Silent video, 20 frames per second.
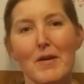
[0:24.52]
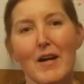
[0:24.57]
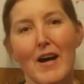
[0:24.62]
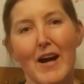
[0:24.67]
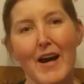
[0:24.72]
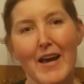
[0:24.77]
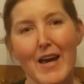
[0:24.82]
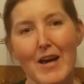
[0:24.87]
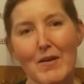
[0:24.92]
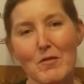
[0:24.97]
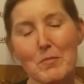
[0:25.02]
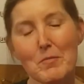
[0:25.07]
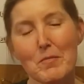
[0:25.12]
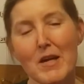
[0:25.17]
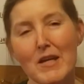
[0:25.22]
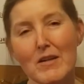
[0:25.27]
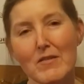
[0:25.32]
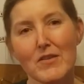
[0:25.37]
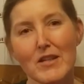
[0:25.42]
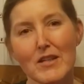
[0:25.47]
I haven't
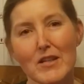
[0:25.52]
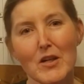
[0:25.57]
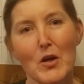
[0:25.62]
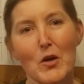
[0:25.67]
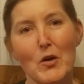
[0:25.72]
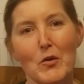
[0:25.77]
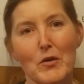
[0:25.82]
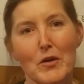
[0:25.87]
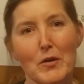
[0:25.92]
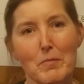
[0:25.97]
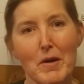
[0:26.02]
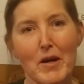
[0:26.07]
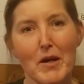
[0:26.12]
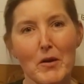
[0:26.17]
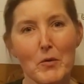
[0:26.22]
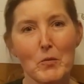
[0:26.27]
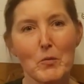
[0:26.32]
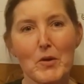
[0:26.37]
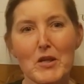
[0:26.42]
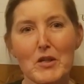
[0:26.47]
made a video in about
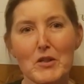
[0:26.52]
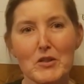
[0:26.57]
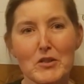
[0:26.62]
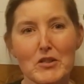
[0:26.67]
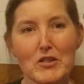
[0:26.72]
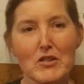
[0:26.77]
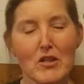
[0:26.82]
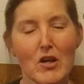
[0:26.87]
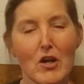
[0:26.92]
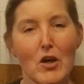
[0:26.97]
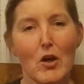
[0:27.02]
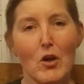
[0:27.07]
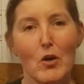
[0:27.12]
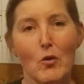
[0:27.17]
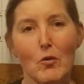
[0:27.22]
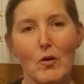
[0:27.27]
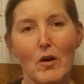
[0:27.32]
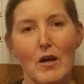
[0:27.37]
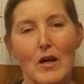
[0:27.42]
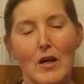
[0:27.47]
a week or
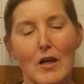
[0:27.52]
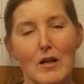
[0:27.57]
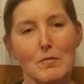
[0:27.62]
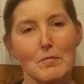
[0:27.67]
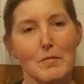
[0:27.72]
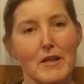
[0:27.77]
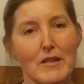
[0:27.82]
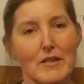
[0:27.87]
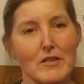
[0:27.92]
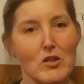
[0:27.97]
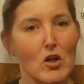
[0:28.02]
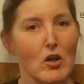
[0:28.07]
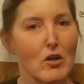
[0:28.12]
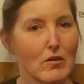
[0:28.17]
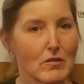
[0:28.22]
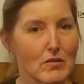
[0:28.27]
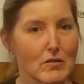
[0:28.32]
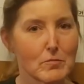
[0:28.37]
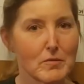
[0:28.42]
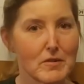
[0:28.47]
so. My
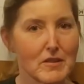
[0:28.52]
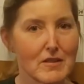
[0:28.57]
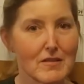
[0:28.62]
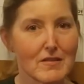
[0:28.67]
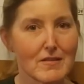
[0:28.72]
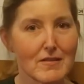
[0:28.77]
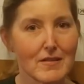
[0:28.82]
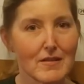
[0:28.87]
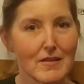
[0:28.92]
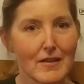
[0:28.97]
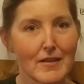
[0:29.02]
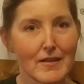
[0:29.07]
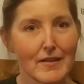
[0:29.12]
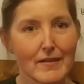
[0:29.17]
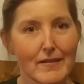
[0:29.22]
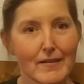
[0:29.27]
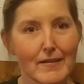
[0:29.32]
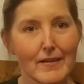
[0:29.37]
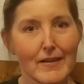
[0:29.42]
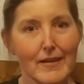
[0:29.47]
dog's been
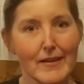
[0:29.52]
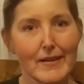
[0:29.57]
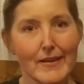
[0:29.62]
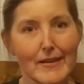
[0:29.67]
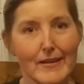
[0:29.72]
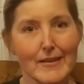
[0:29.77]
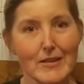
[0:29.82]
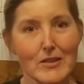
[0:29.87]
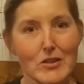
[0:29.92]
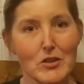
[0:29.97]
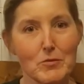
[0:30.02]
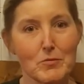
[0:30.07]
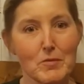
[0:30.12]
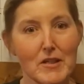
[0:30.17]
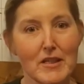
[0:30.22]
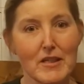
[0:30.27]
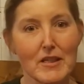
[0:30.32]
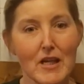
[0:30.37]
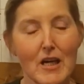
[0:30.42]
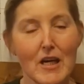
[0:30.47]
sick and she's been
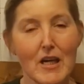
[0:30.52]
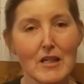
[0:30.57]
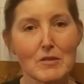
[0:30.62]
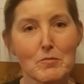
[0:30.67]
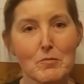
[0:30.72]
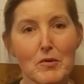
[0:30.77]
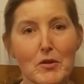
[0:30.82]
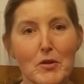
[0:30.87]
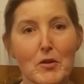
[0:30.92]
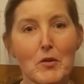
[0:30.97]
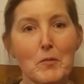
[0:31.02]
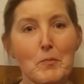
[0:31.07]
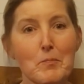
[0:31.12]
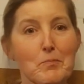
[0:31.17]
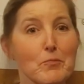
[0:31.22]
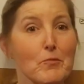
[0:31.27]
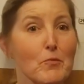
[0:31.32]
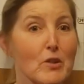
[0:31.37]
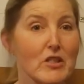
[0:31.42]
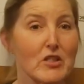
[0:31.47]
in the hospital.
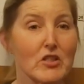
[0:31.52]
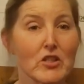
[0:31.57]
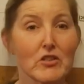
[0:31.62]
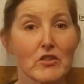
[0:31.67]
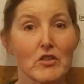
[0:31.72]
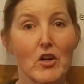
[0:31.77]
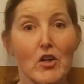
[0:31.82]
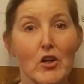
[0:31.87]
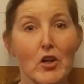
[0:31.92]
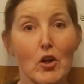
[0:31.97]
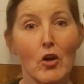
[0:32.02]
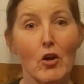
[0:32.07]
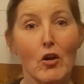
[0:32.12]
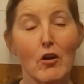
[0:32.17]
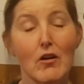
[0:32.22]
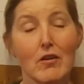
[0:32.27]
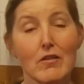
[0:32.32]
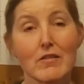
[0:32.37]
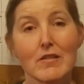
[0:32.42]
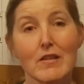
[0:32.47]
We just got a
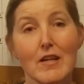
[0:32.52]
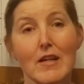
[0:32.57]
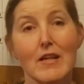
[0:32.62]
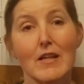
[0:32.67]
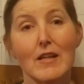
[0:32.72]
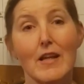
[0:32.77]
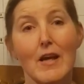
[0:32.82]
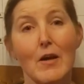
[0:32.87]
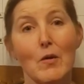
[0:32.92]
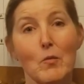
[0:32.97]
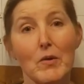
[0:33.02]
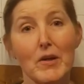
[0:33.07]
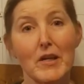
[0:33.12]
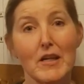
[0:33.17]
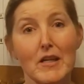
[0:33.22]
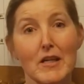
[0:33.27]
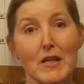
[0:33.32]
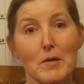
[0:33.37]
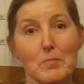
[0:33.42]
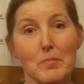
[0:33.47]
call saying that we can
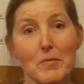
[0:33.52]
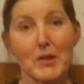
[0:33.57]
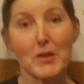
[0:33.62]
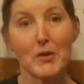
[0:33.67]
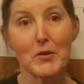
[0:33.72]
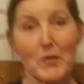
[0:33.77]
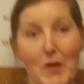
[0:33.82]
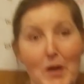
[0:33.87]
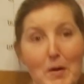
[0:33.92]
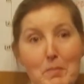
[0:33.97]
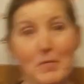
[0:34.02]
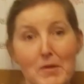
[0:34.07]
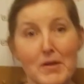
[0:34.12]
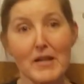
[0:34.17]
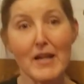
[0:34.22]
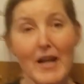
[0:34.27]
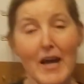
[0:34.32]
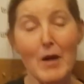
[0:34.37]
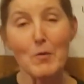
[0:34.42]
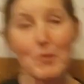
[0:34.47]
come pick her up in
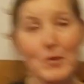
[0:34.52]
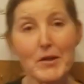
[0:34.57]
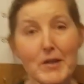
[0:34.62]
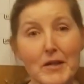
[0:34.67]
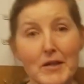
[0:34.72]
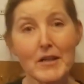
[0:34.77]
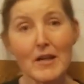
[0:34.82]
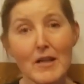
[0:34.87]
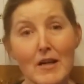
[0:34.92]
an hour.